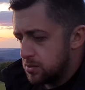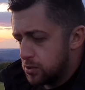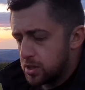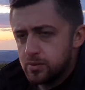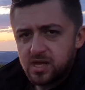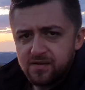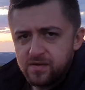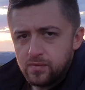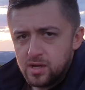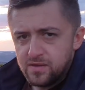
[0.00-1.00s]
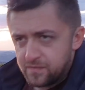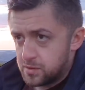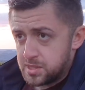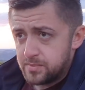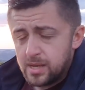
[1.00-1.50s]
to work with everyone. Of
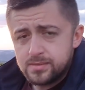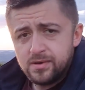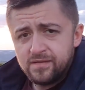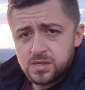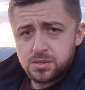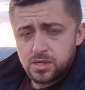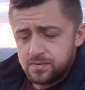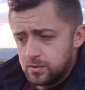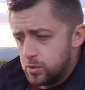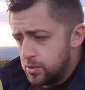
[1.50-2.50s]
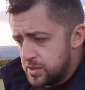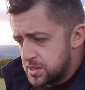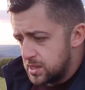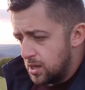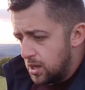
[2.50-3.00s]
course, sometimes we have our stressful
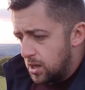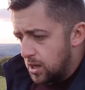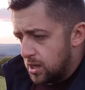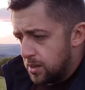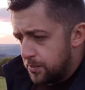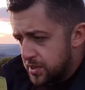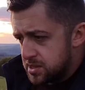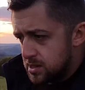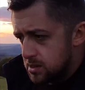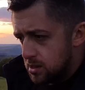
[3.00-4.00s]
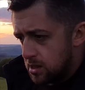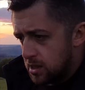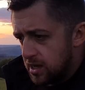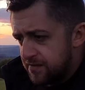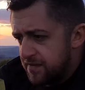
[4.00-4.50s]
moments, but
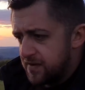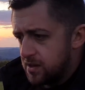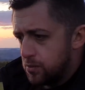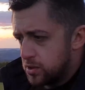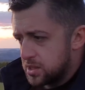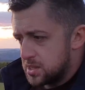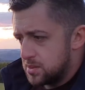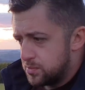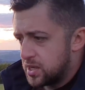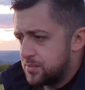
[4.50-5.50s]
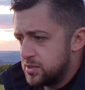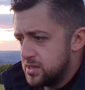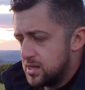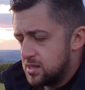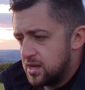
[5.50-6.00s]
everything works
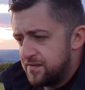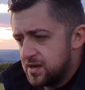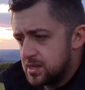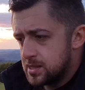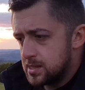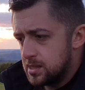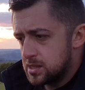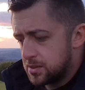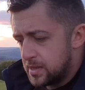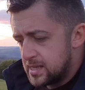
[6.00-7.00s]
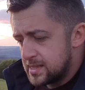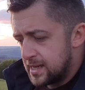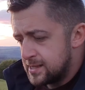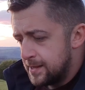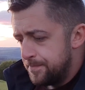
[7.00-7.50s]
properly, and I think it's great.
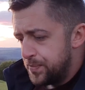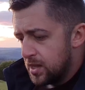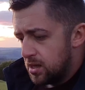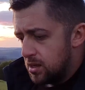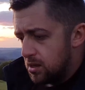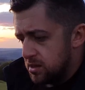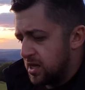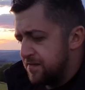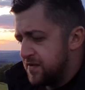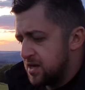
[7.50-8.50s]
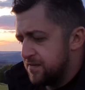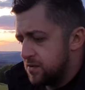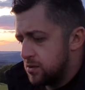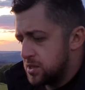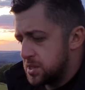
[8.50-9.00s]
And another thing, of
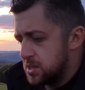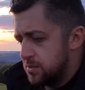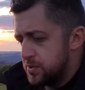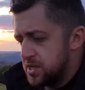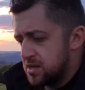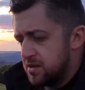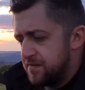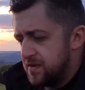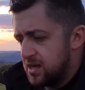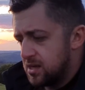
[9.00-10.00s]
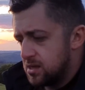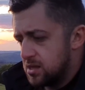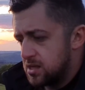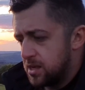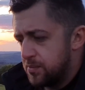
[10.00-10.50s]
course, a particular thing
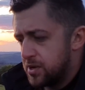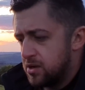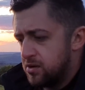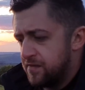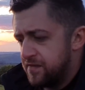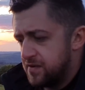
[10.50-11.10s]
that I'm proud of